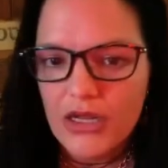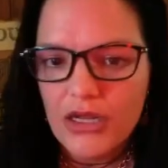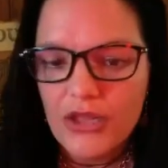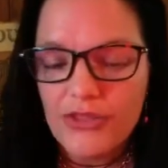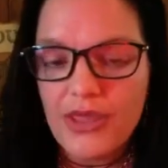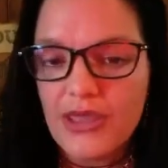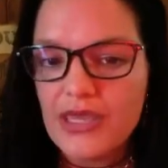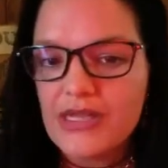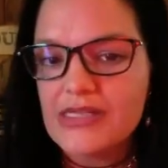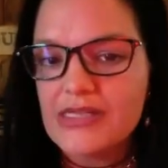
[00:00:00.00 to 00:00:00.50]

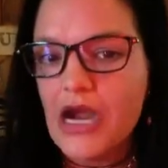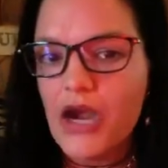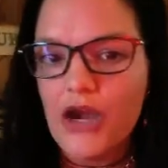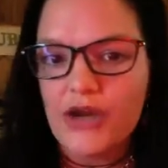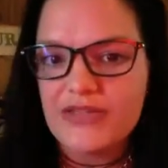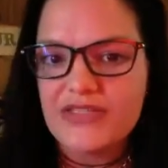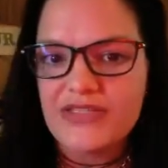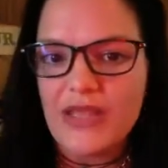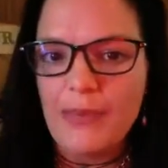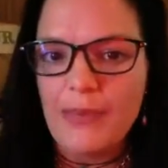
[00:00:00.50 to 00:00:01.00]
They get tired
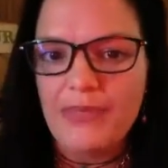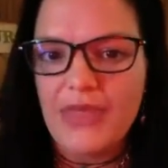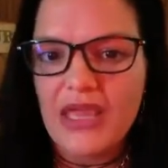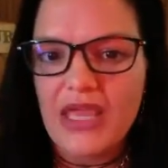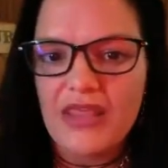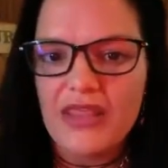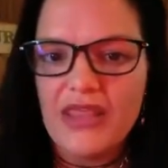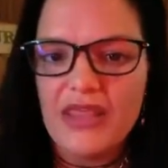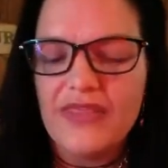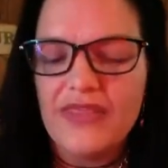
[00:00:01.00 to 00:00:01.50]
of something
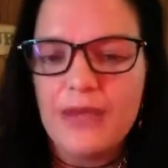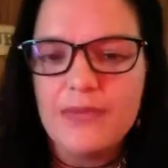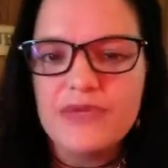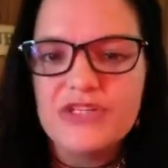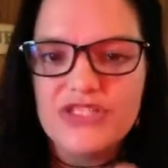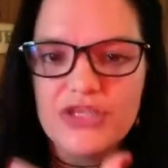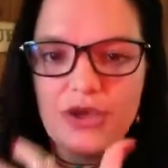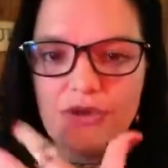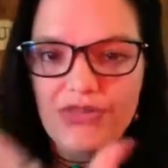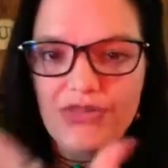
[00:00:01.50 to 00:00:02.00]
and then they would
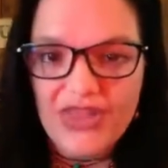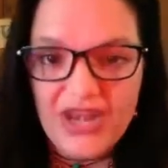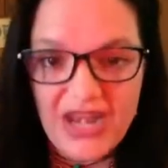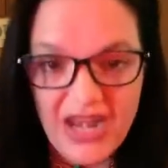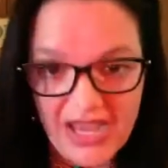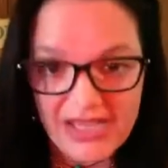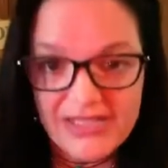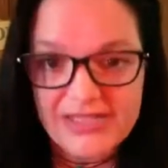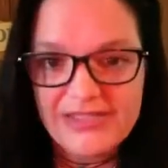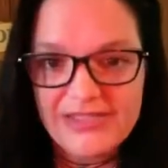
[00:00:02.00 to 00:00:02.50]
just go to the
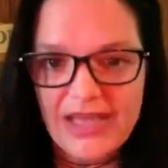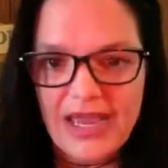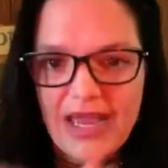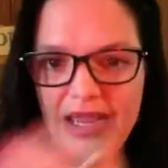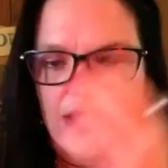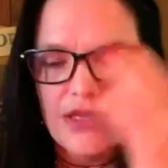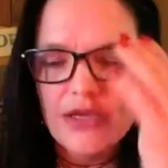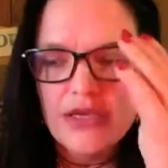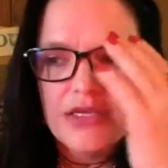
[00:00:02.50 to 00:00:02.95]
next thing.